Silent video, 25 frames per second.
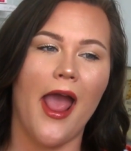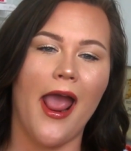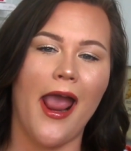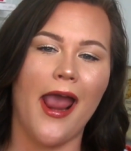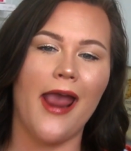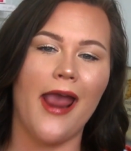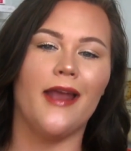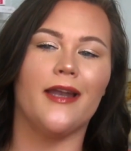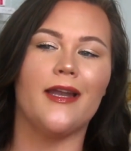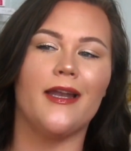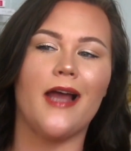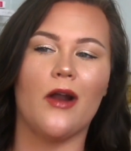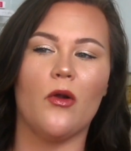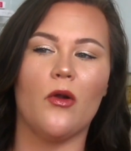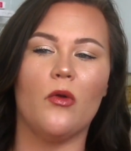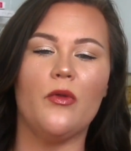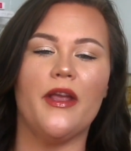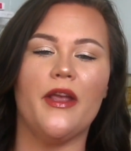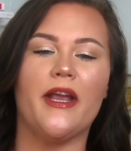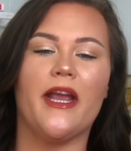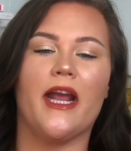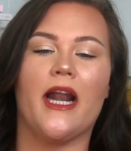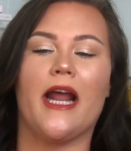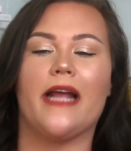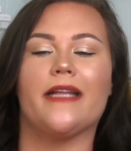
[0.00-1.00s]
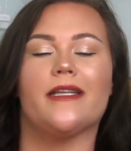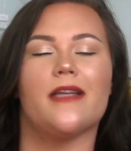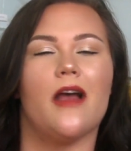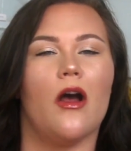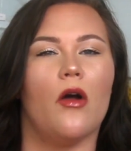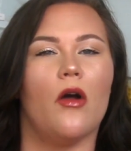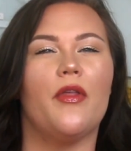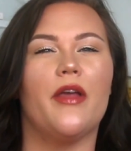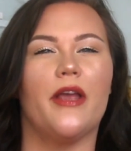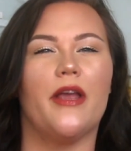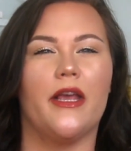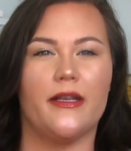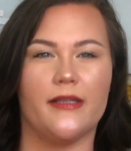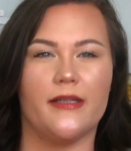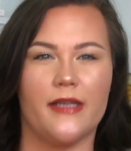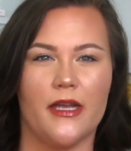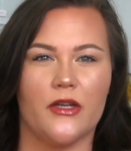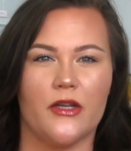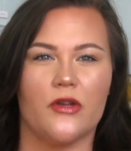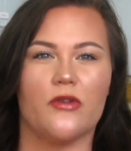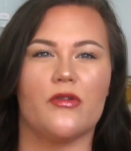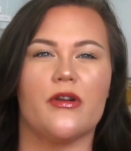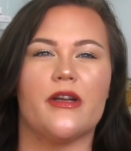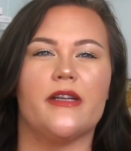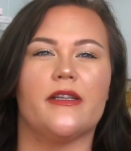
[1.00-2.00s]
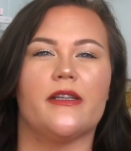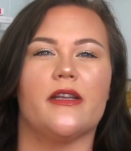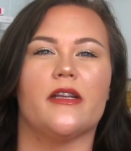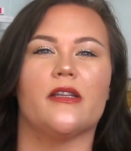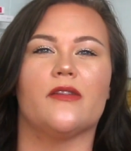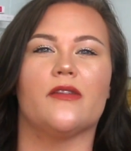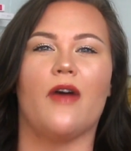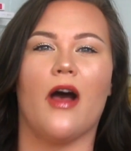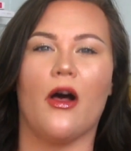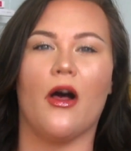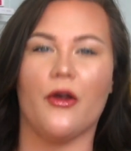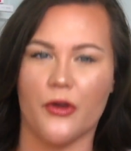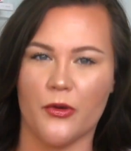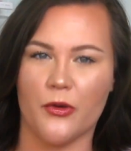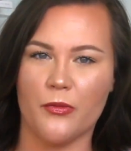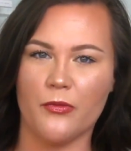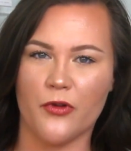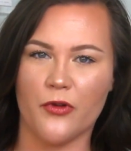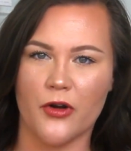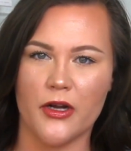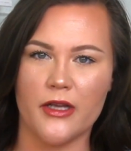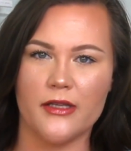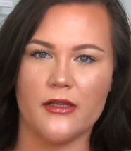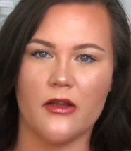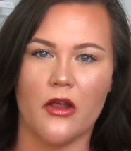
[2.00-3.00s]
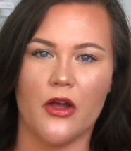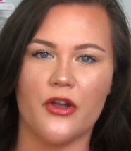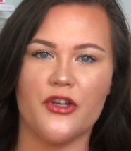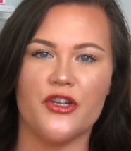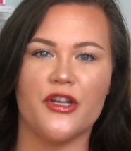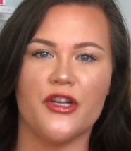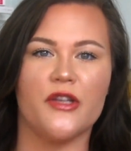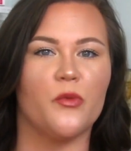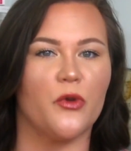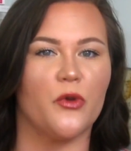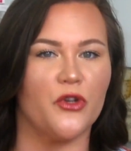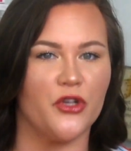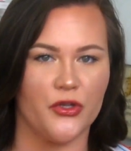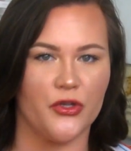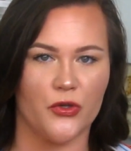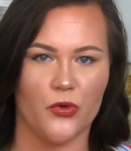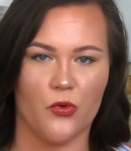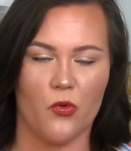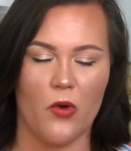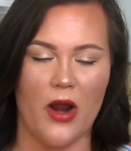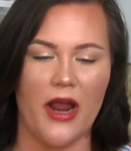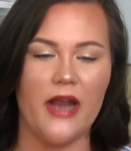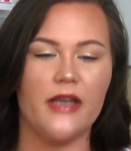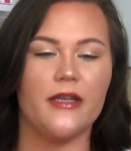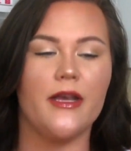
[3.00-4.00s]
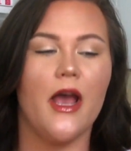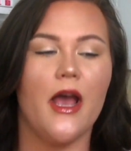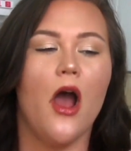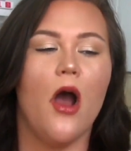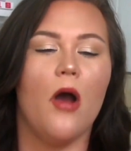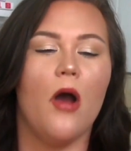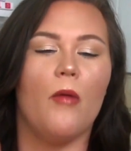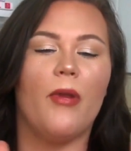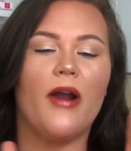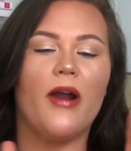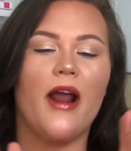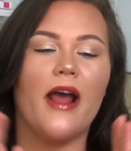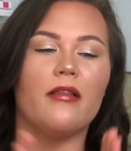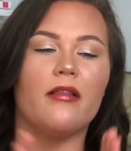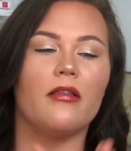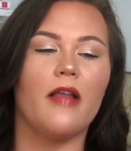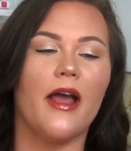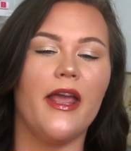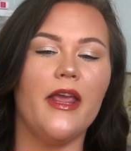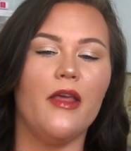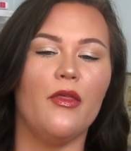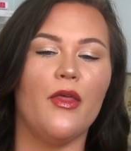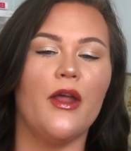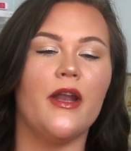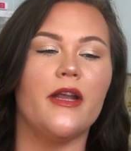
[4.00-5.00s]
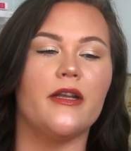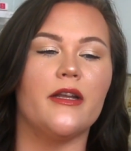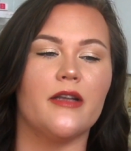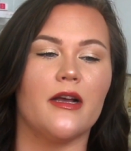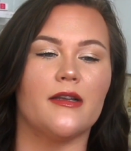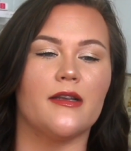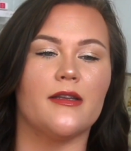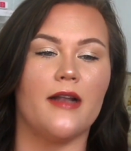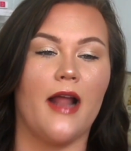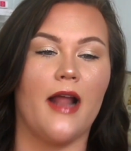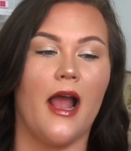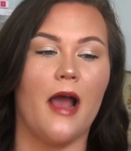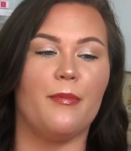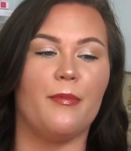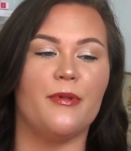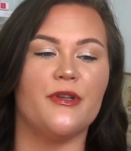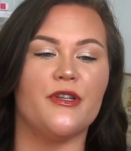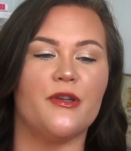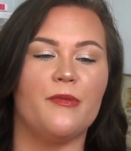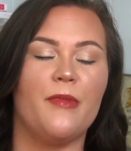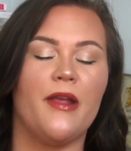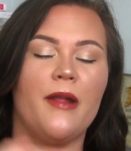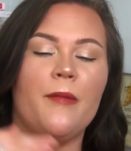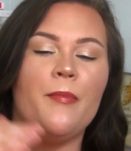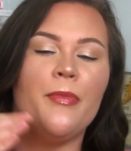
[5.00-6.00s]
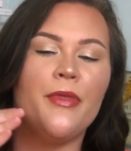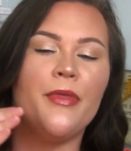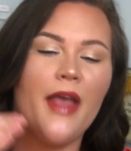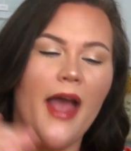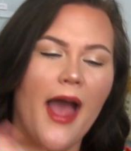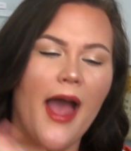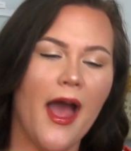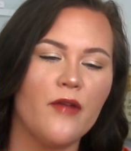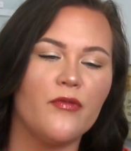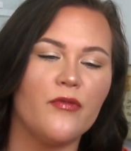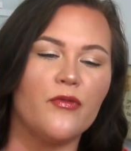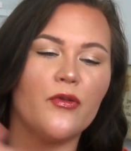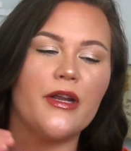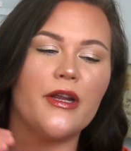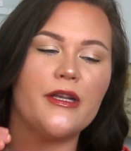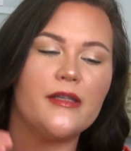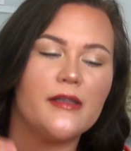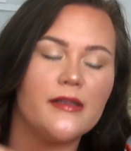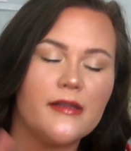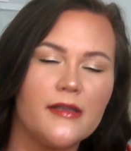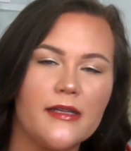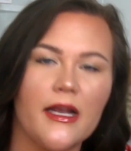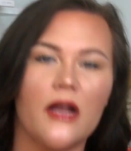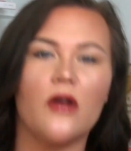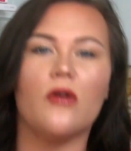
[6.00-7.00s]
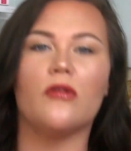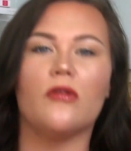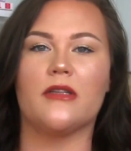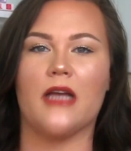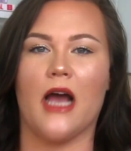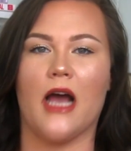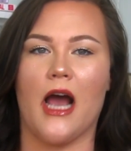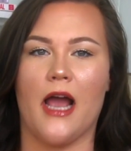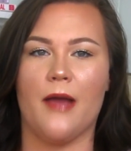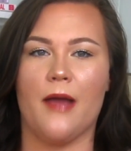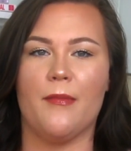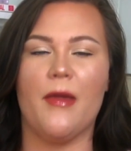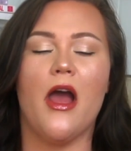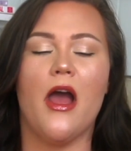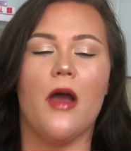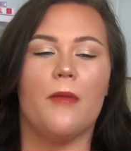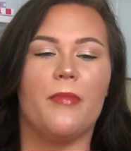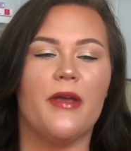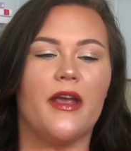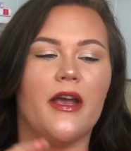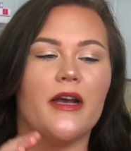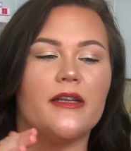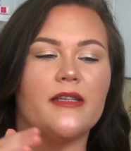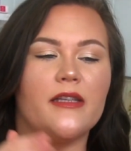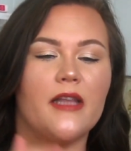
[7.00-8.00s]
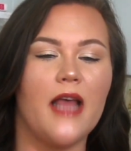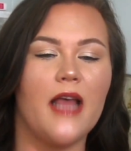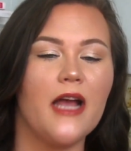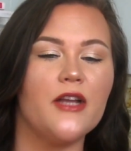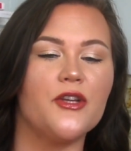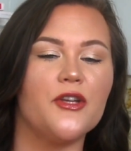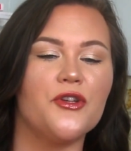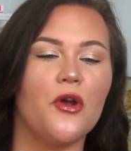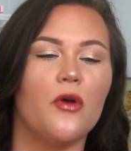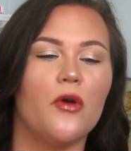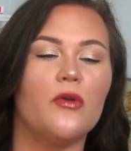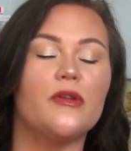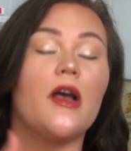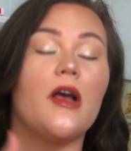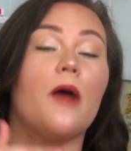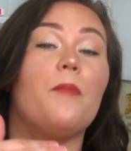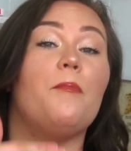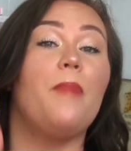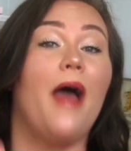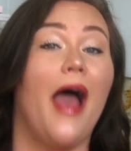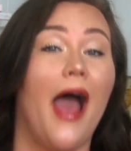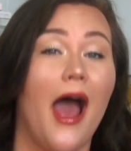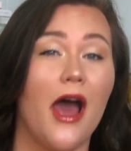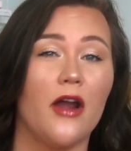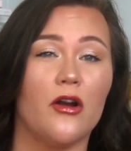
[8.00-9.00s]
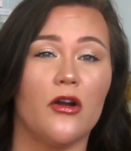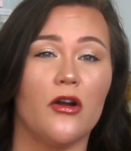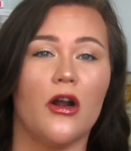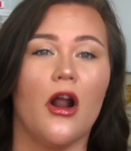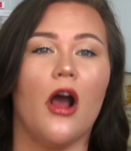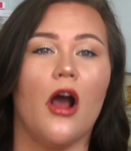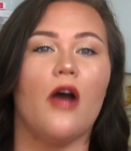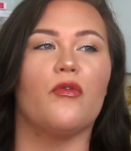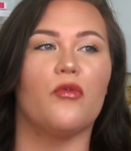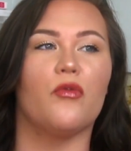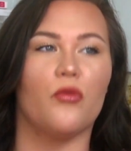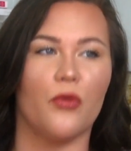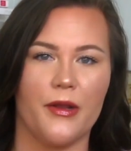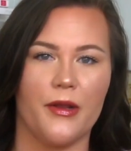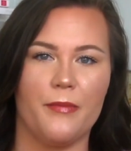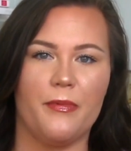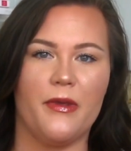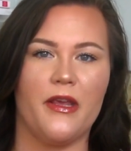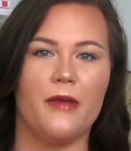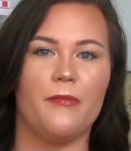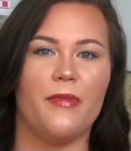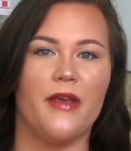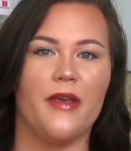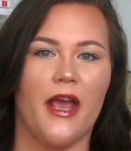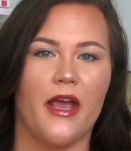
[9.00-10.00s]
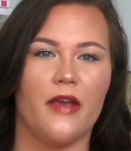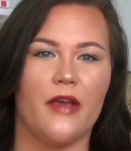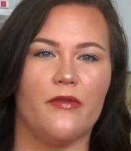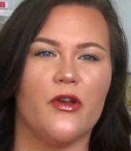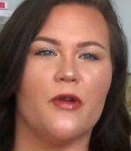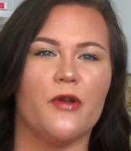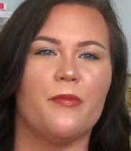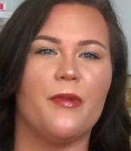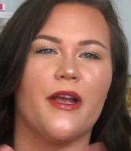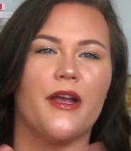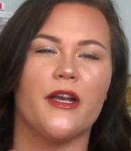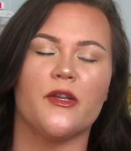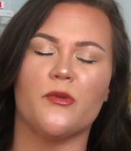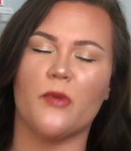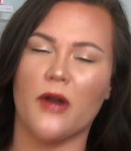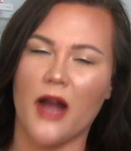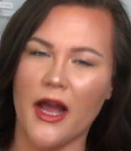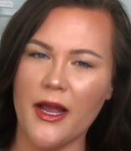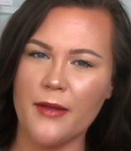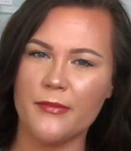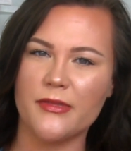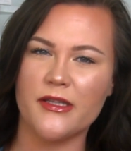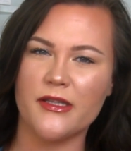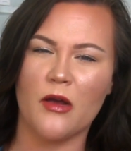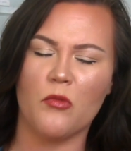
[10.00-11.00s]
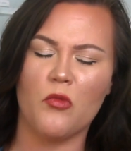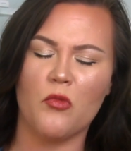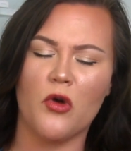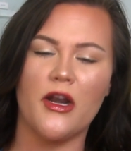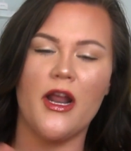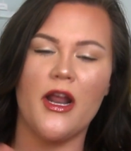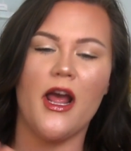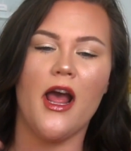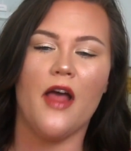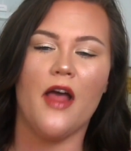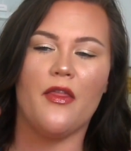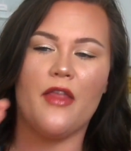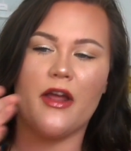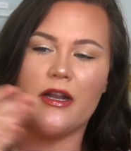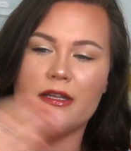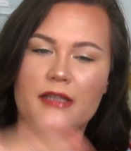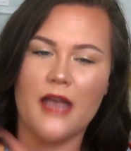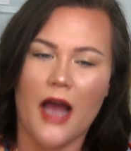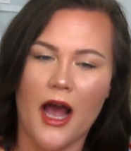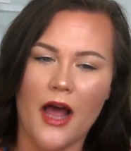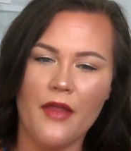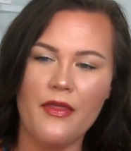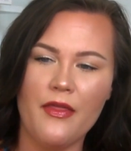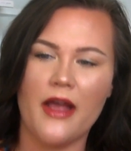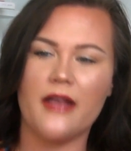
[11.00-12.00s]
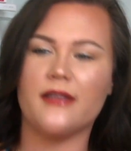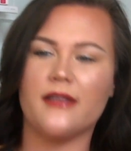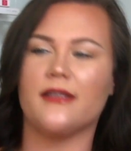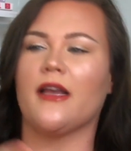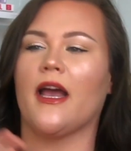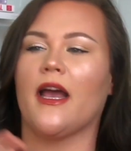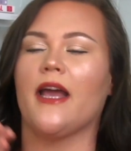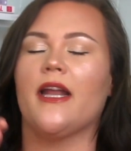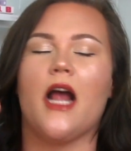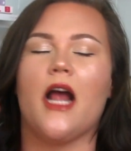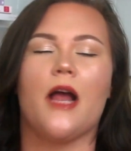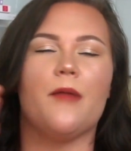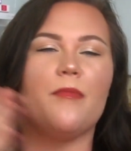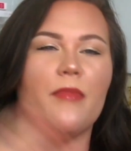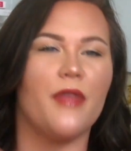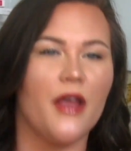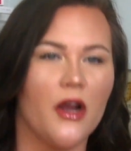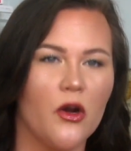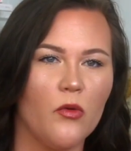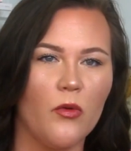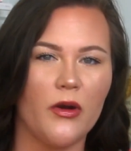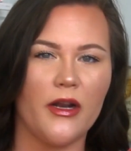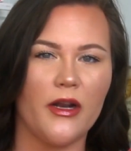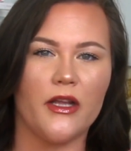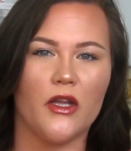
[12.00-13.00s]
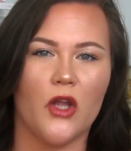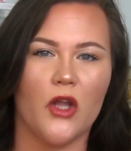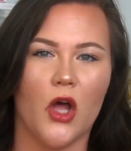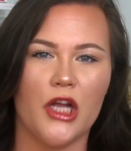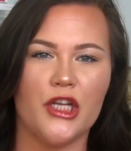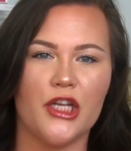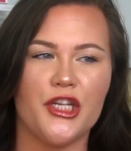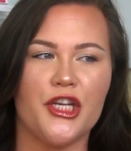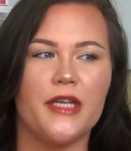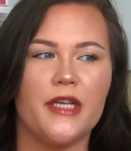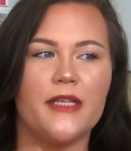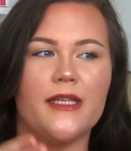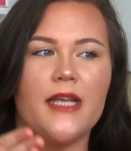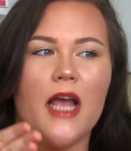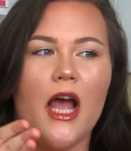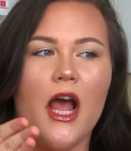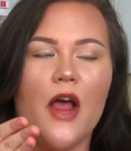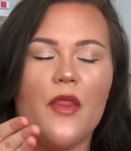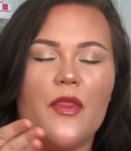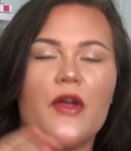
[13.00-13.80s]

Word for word: a not only can i tell that he's increased his volume for his launches which is great but i like that it doesn't happen to me every single time because that shows a pattern of repeat behavior because when I am someone that is on that site, I'm there when it launches,